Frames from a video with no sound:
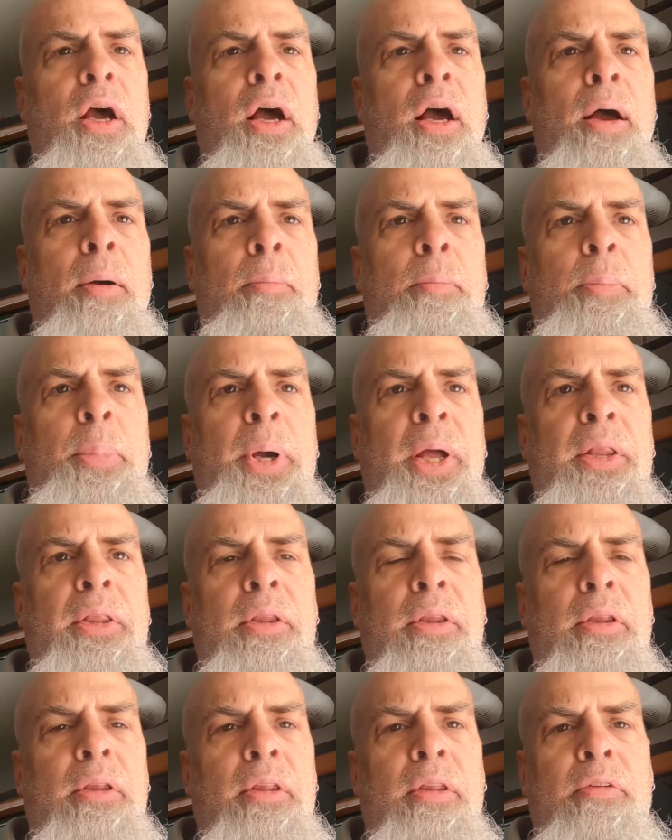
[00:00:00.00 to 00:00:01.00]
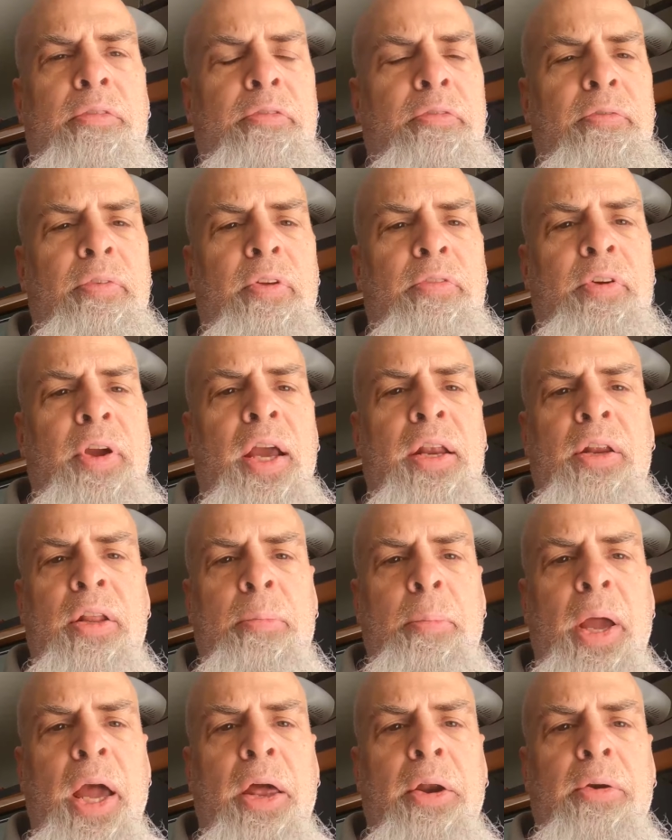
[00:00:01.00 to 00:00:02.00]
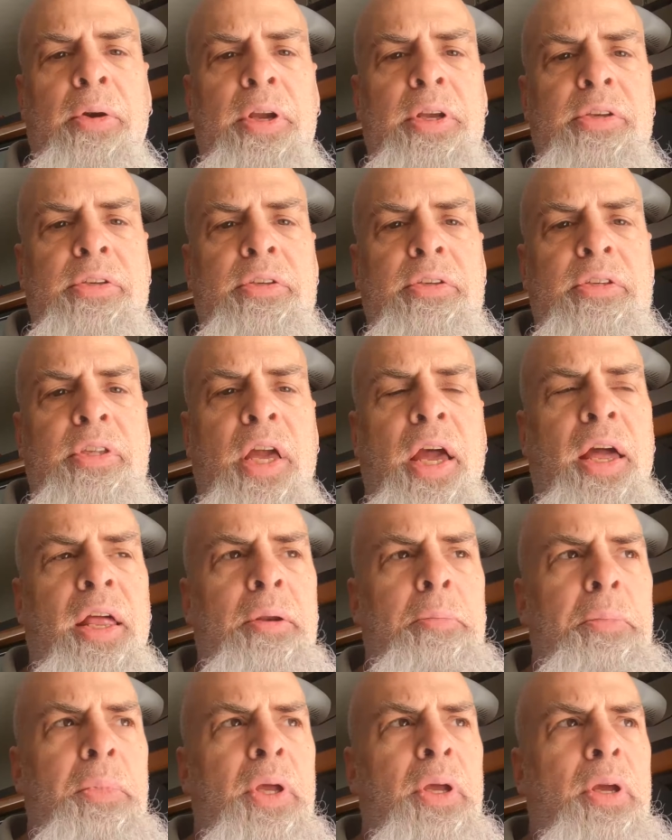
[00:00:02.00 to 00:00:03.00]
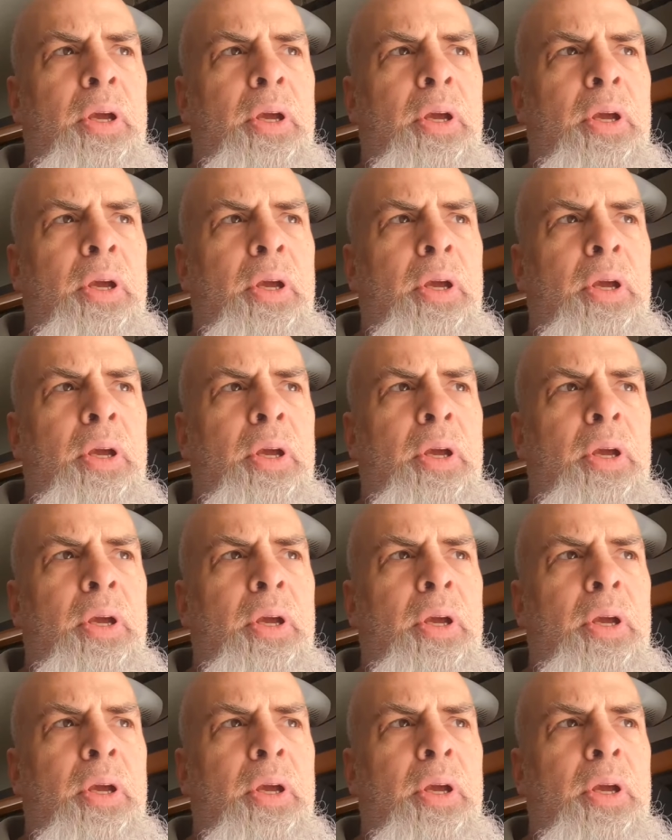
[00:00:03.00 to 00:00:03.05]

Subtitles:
But the fact of the matter is that